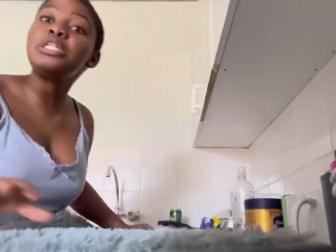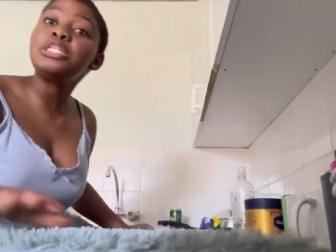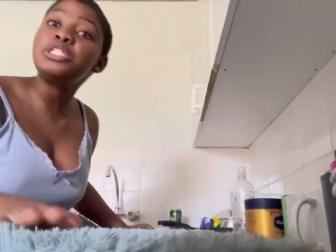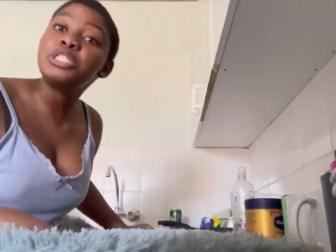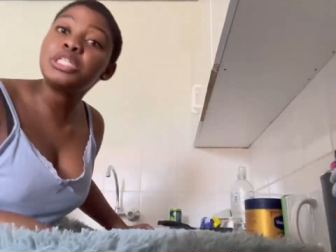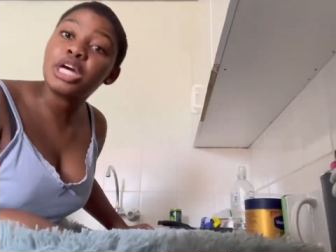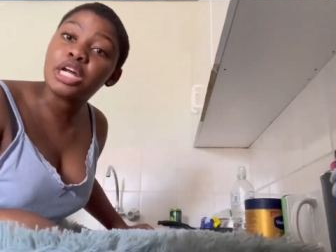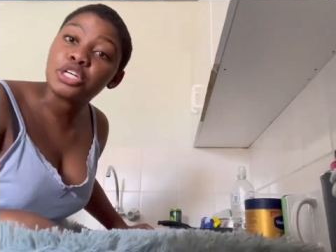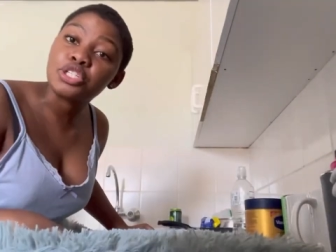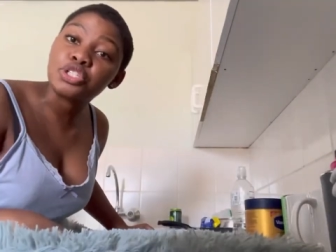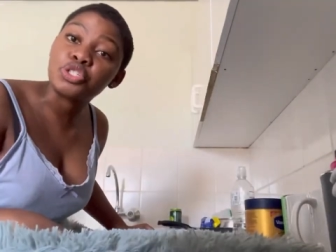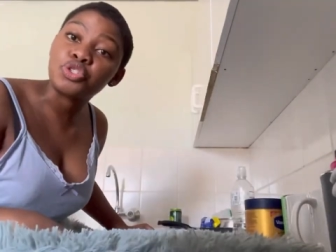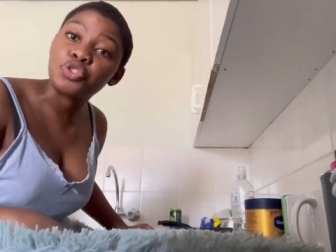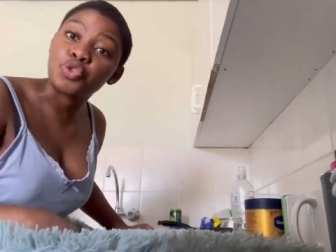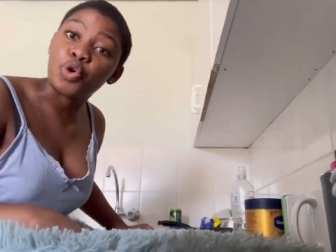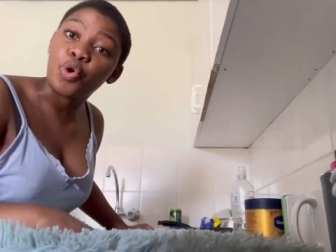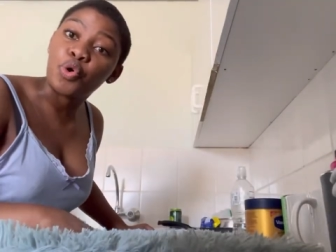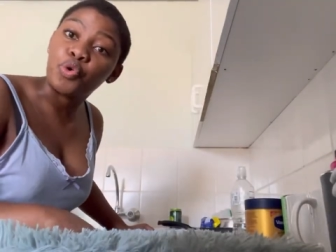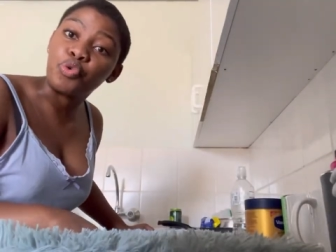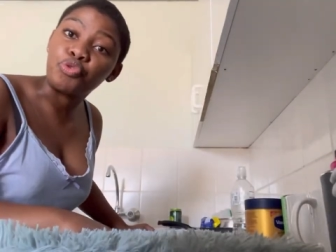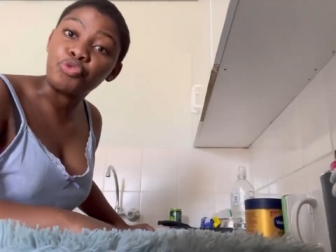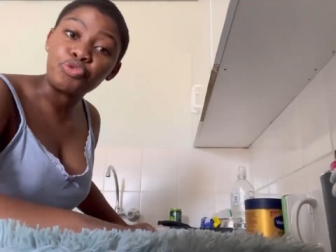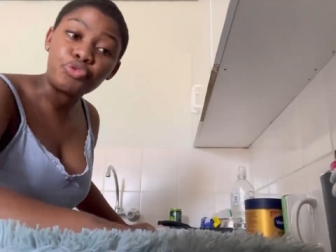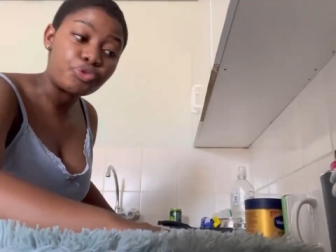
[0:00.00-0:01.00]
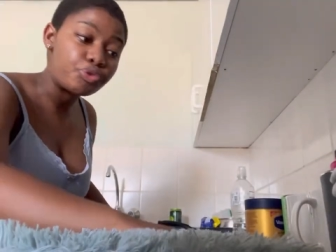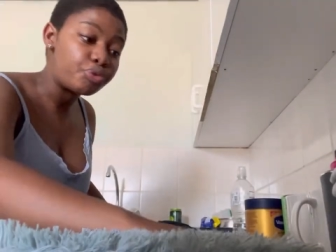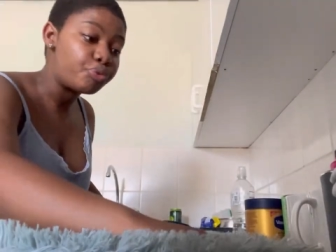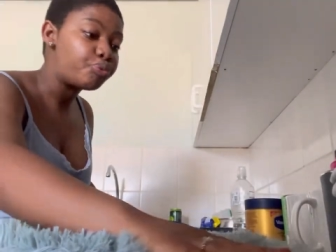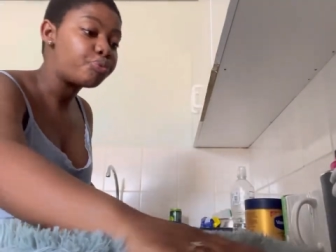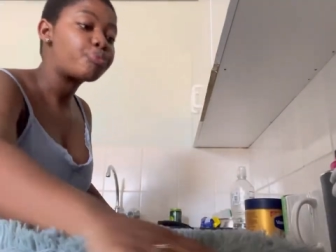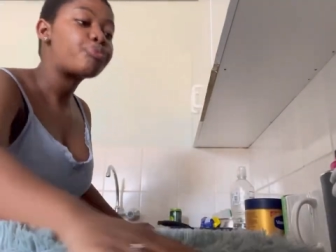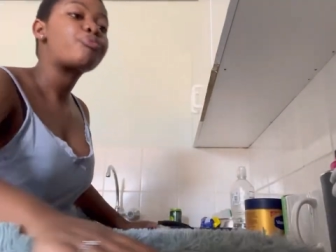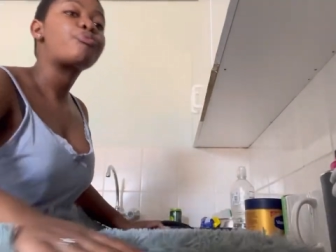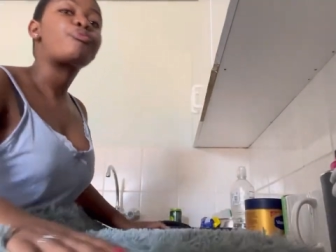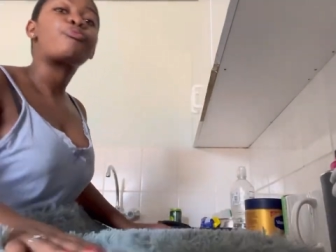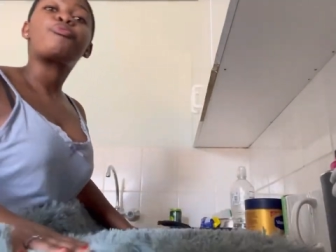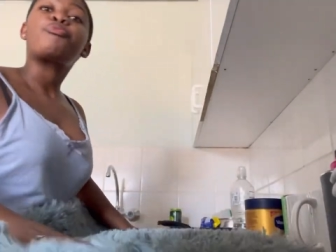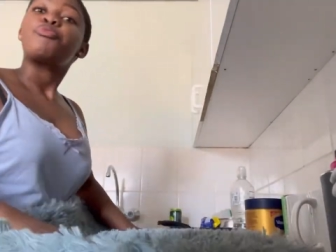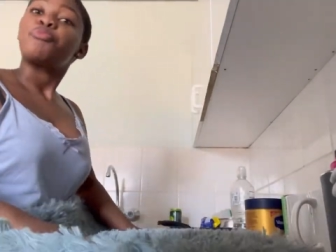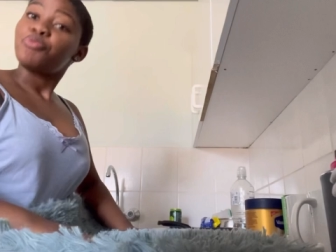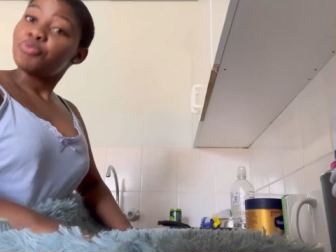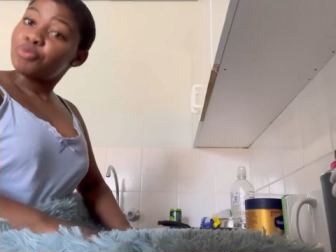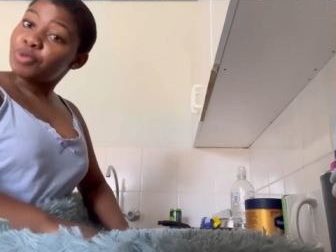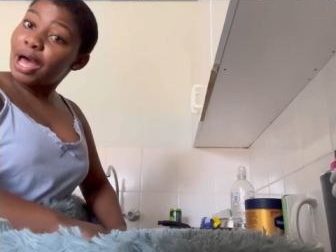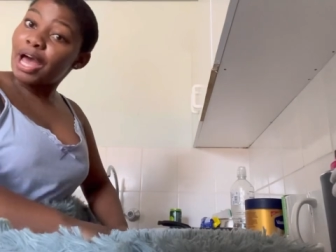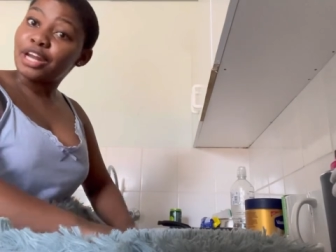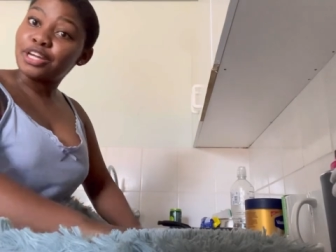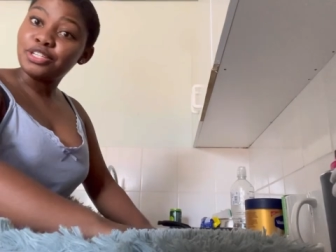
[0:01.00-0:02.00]
need to get a stove.
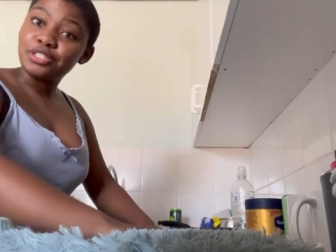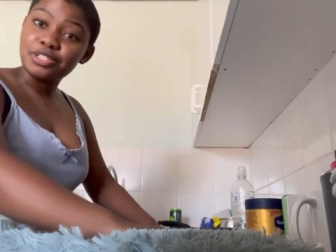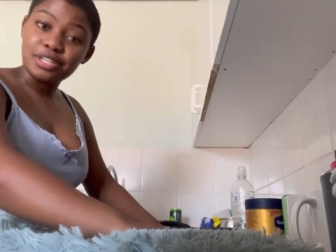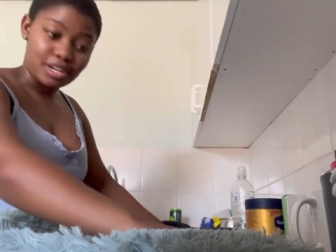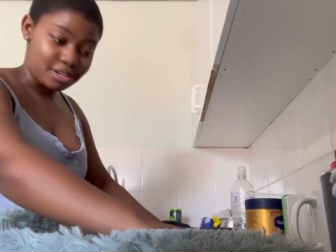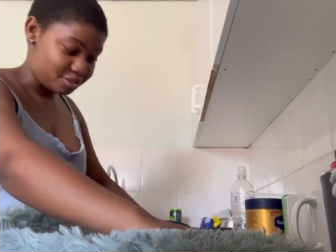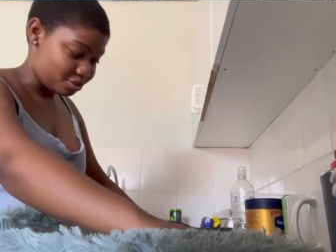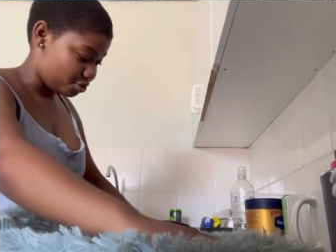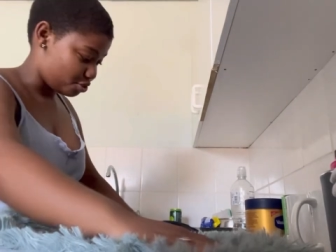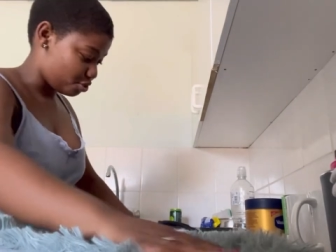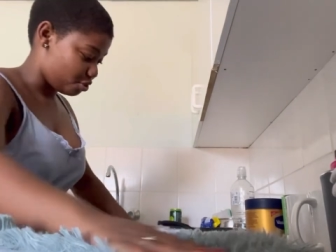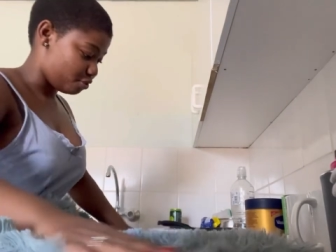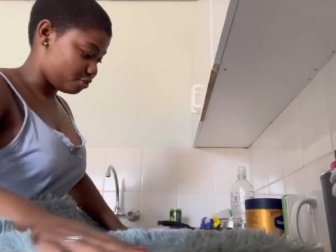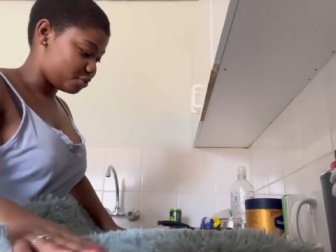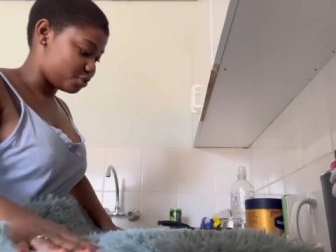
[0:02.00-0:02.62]
I need to get a stove.